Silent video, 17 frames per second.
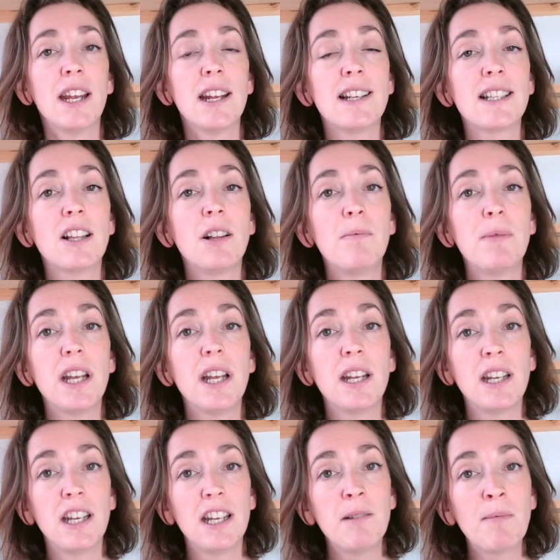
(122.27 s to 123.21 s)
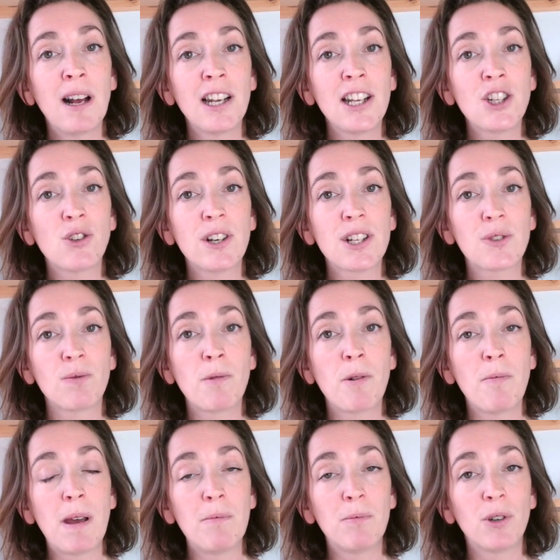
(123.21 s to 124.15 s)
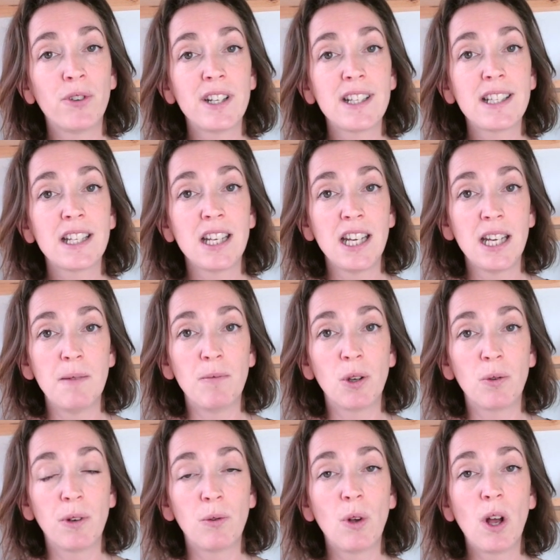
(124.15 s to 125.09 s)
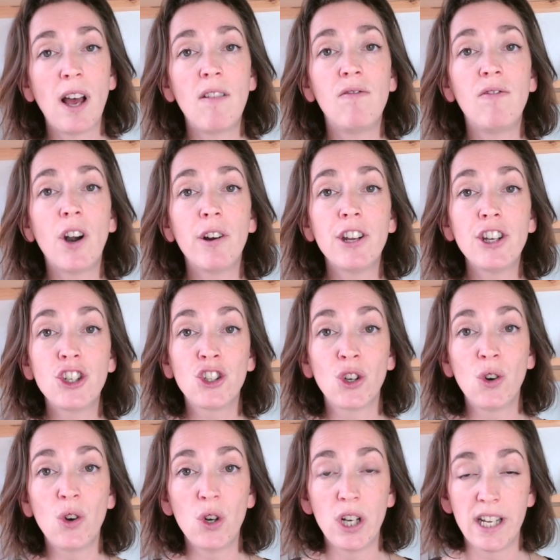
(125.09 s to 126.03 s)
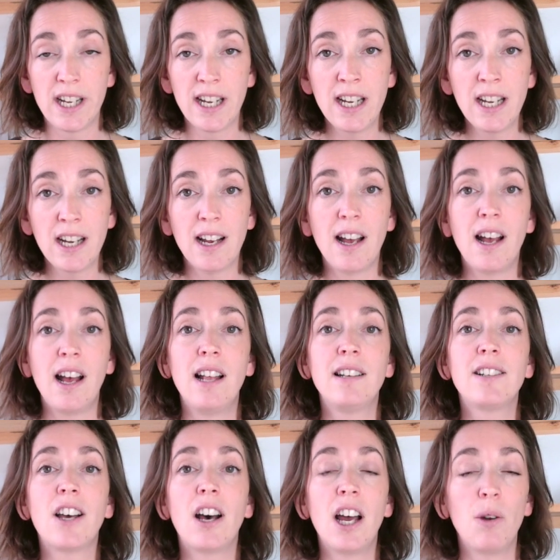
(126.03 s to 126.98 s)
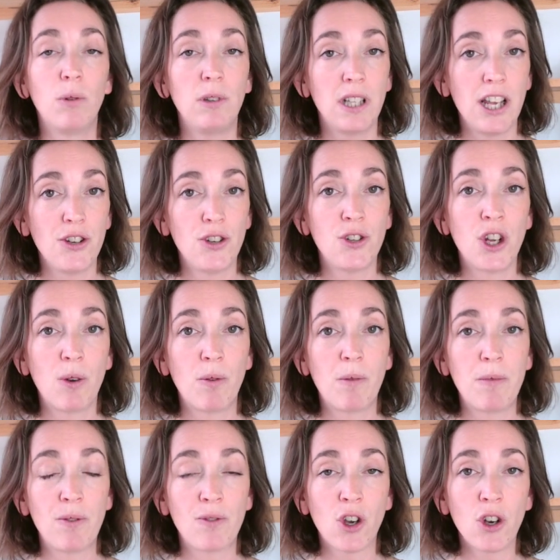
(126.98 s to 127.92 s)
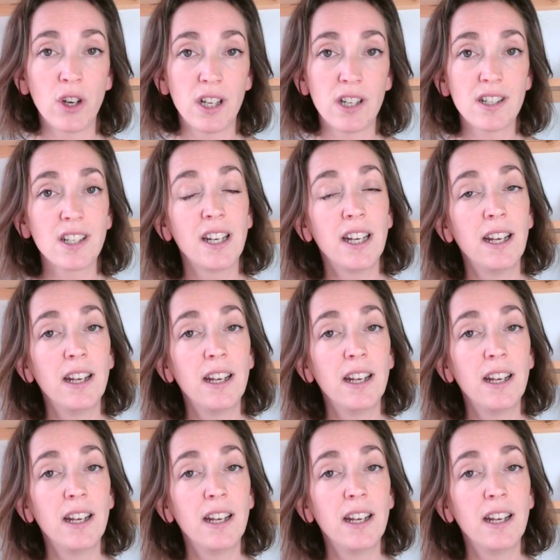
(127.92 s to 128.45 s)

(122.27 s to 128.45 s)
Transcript: is there'll an email address from a member of his team that we will have very shortly, and I will let you know when we've got it,